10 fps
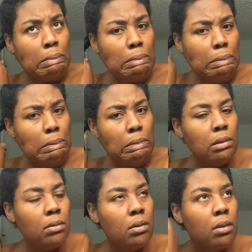Hmm?
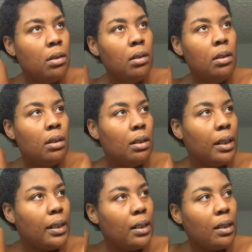
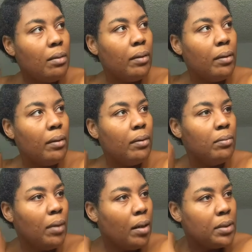Luckily, my
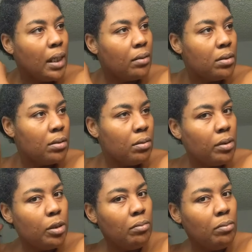mom's house is
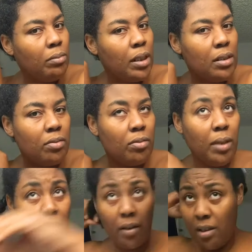only 20 minutes from
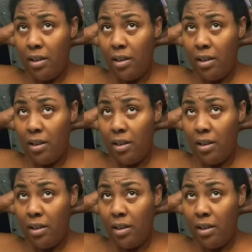here.